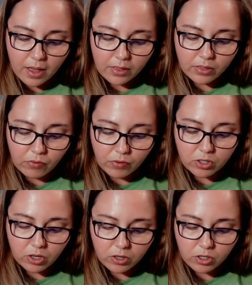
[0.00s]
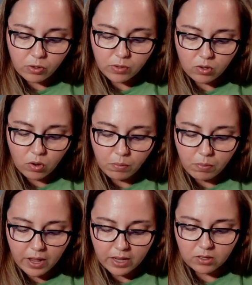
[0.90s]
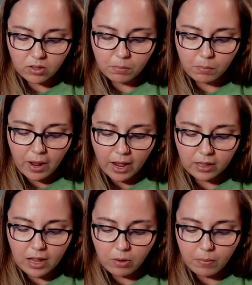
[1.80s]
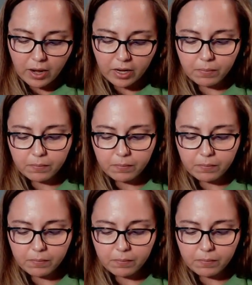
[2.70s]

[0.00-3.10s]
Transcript: then returned to its old place on the black cloud body.